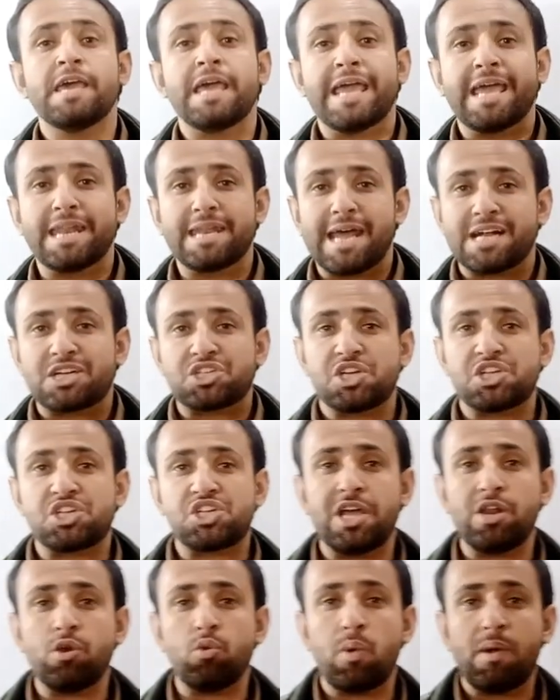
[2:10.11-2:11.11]
In
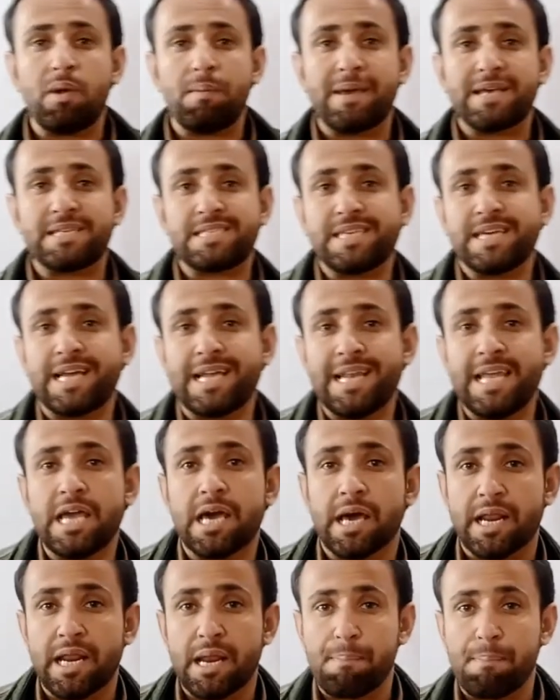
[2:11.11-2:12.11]
nitration, we basically
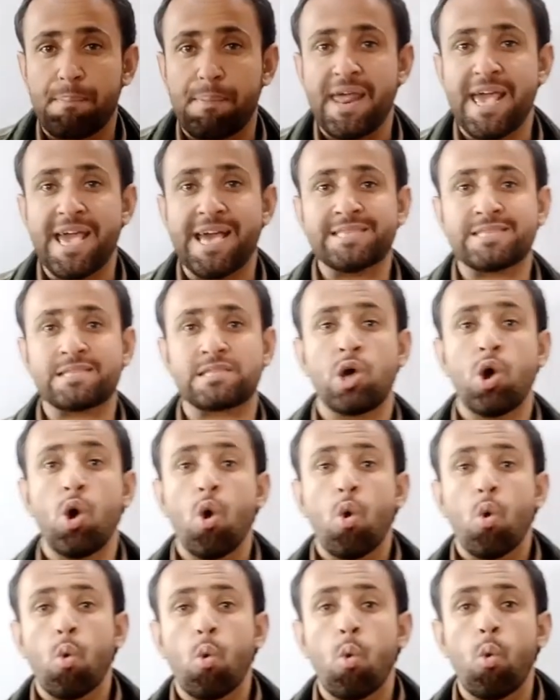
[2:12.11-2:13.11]
replace
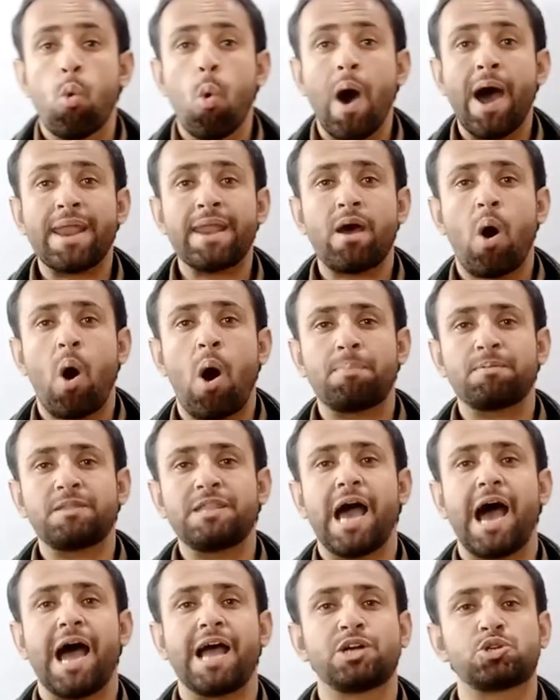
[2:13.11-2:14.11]
one of
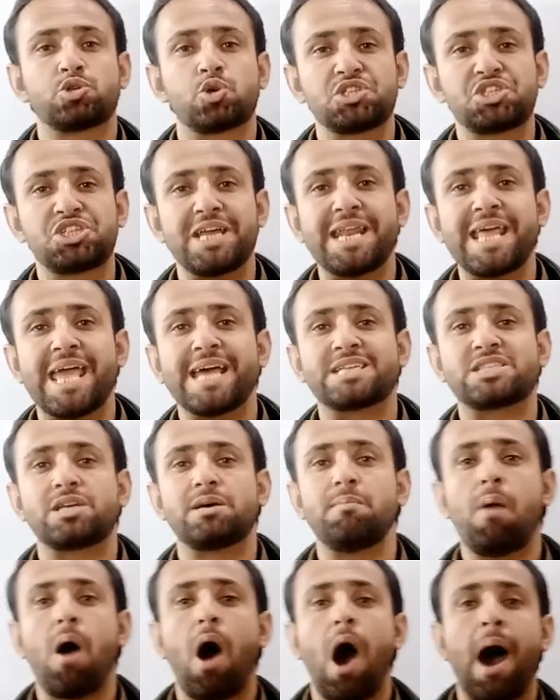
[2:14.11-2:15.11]
the hydrogen
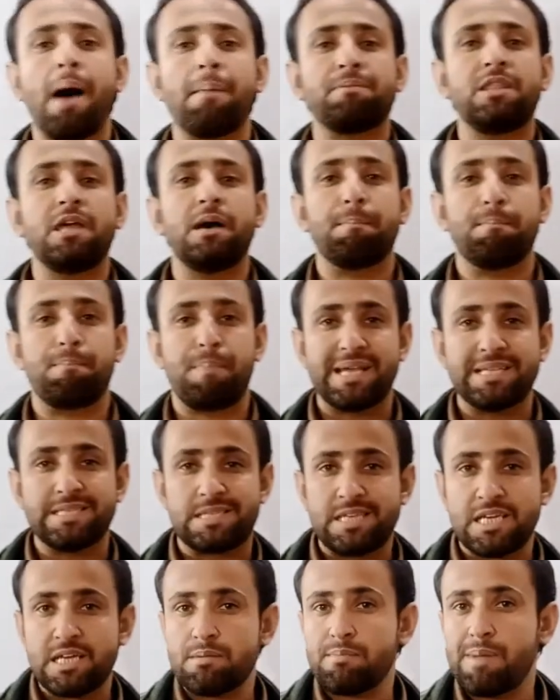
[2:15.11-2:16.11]
atom of the
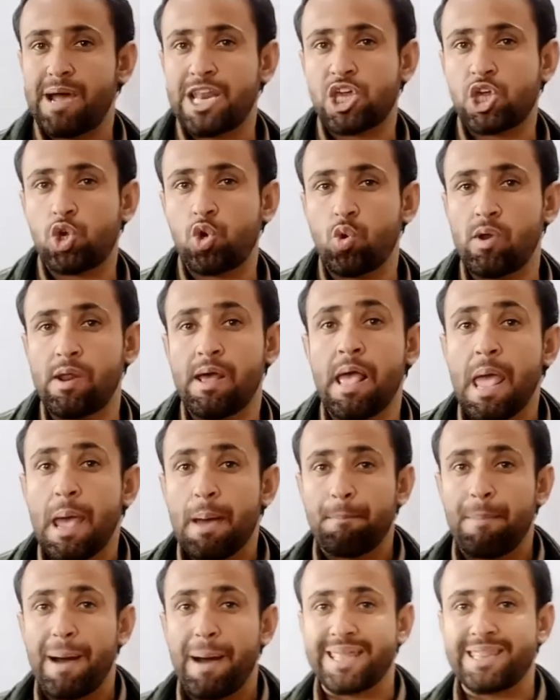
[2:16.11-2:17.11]
benzene molecule
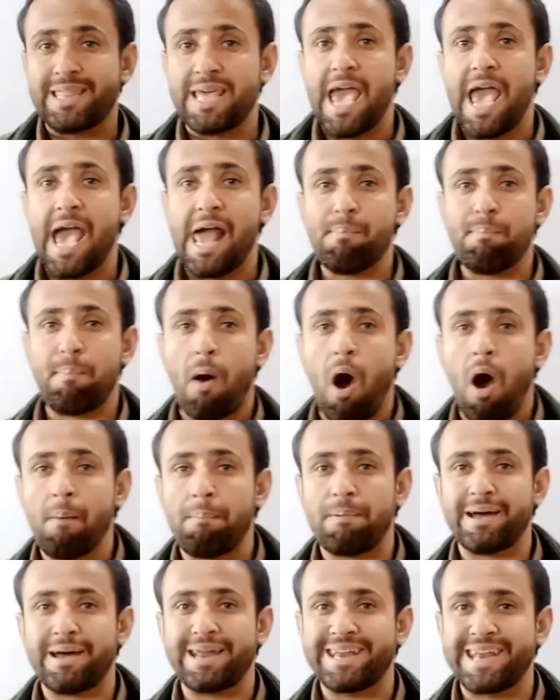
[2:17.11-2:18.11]
by the help
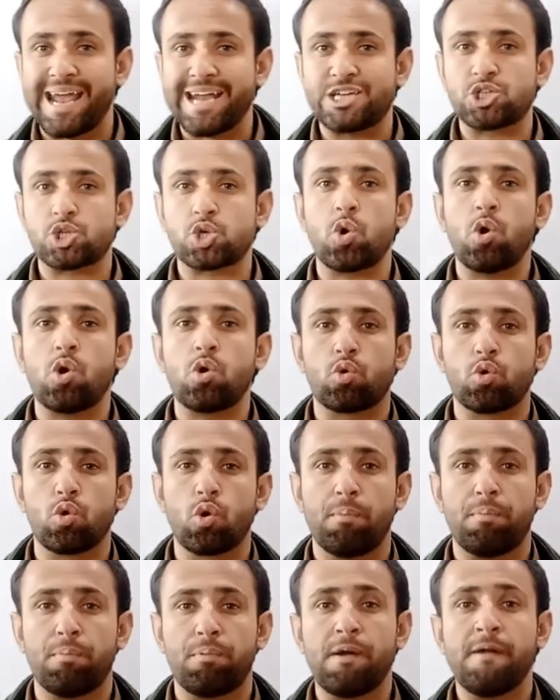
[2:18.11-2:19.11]
of nitro
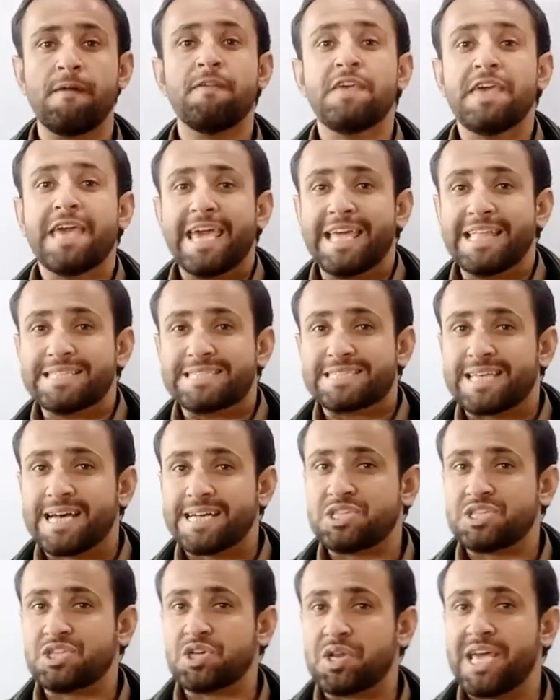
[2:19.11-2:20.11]
group. In
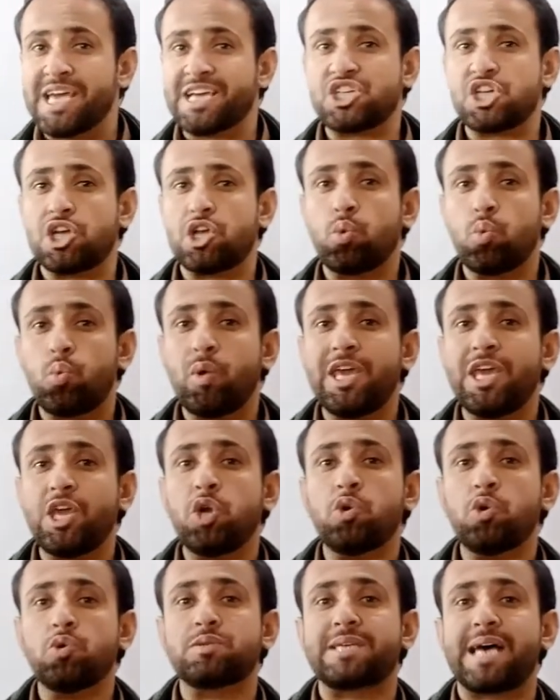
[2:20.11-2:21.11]
such reaction, we
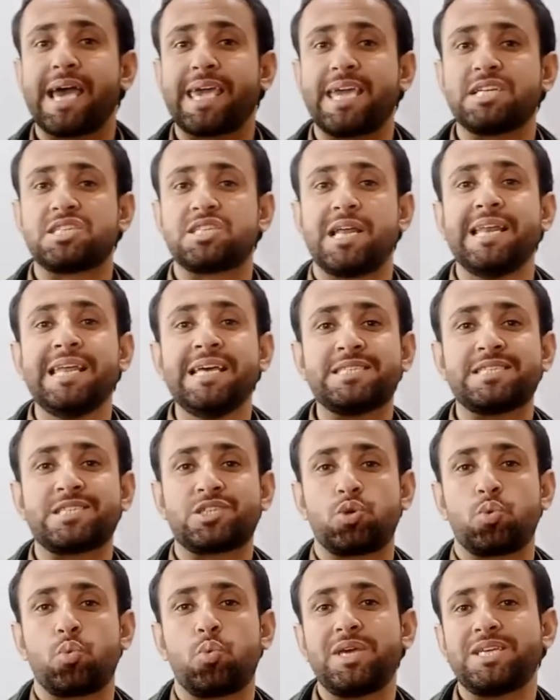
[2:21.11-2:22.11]
use a
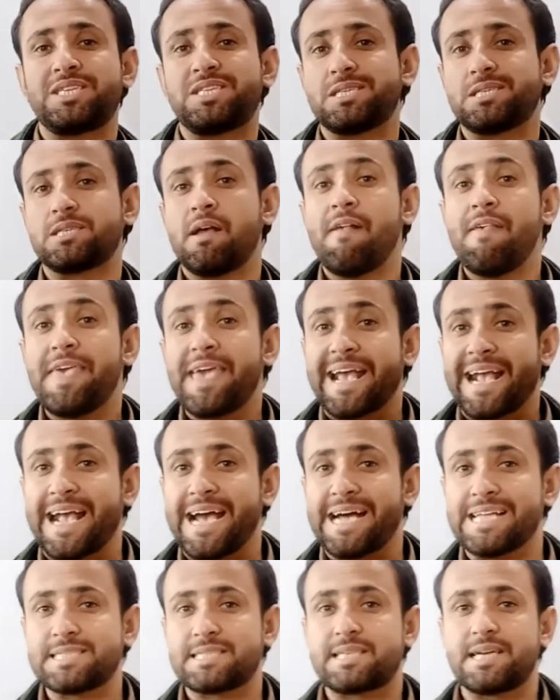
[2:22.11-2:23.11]
catalyst which is
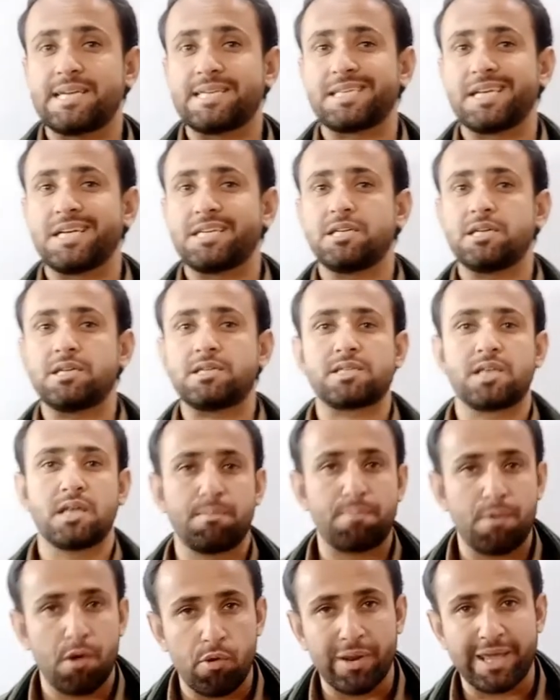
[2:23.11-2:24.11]
concentrated
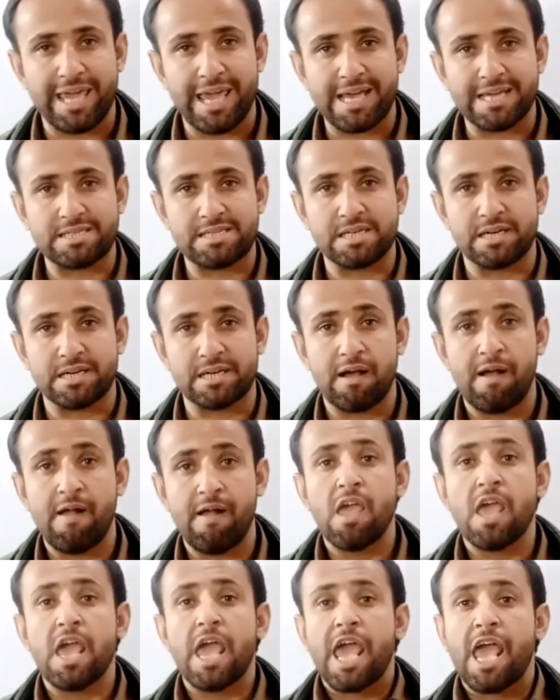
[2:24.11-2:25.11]
sulfuric acid.
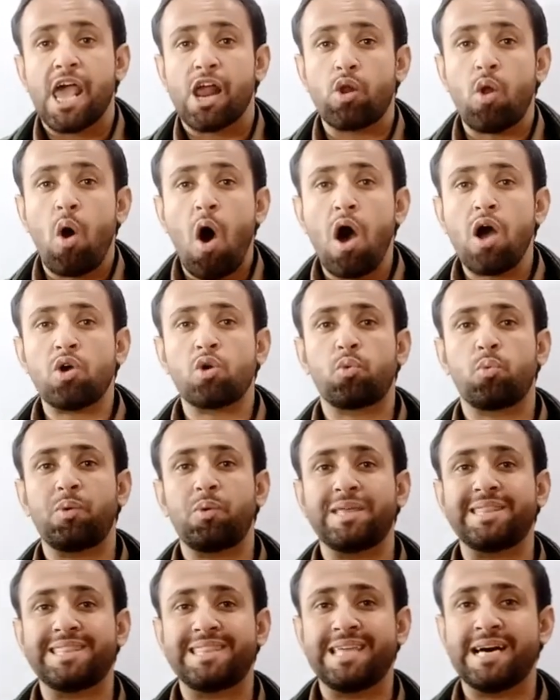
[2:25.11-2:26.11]
Along
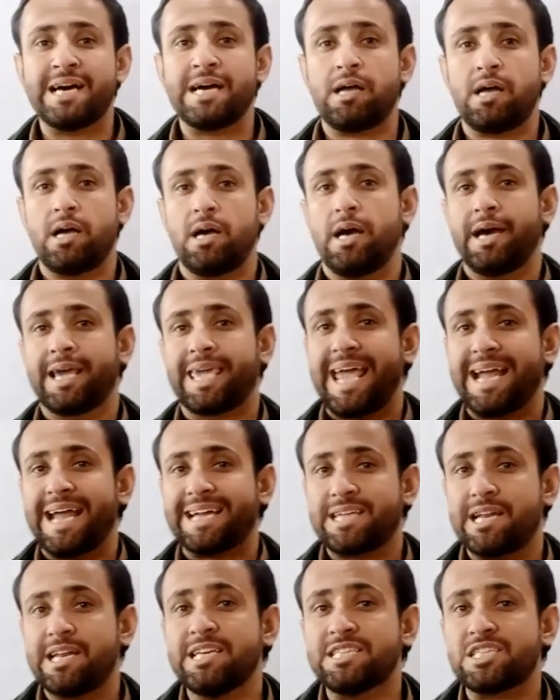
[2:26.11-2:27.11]
with the
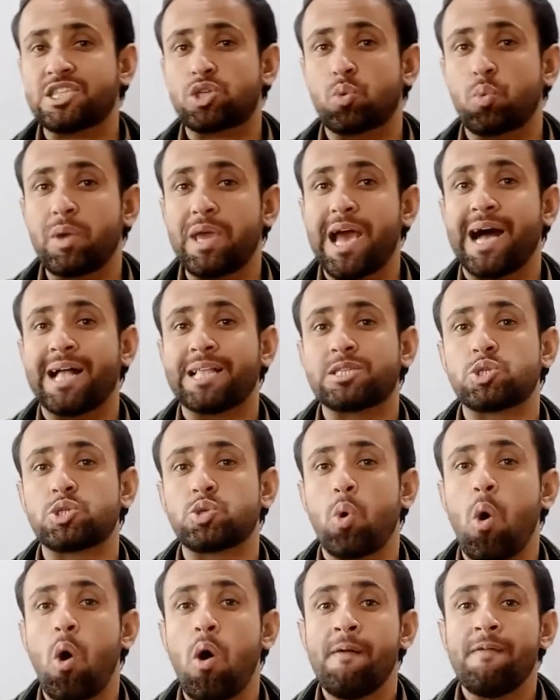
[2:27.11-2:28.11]
catalyst, we
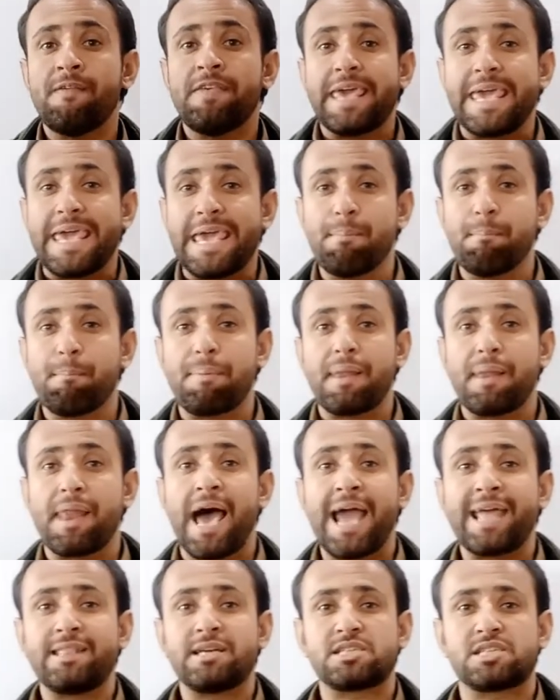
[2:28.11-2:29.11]
also
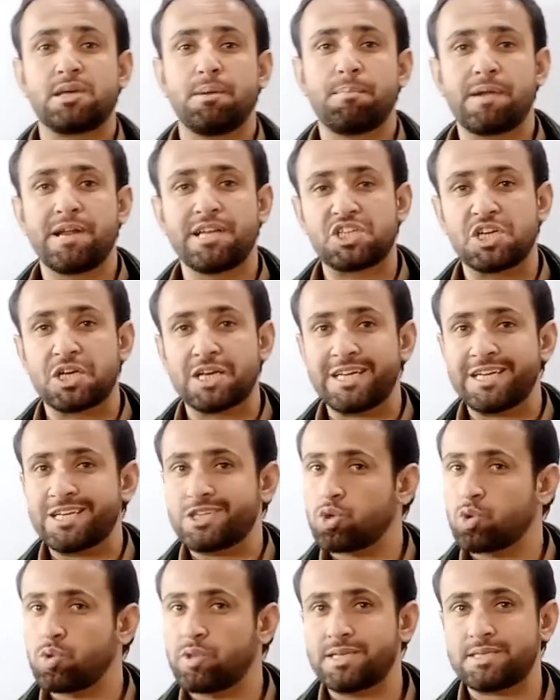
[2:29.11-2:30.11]
imply the temperature
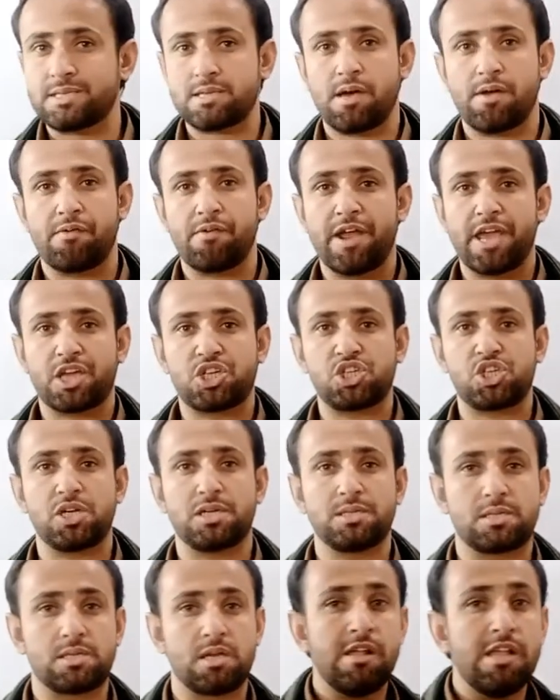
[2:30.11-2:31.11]
to these
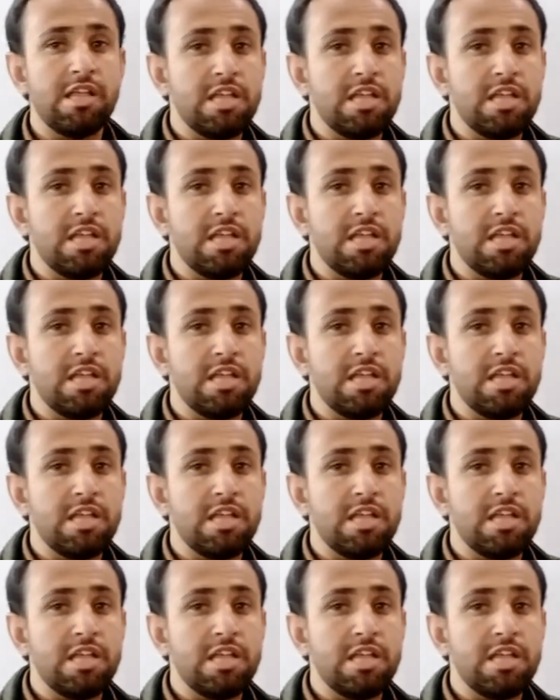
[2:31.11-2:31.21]
reactions.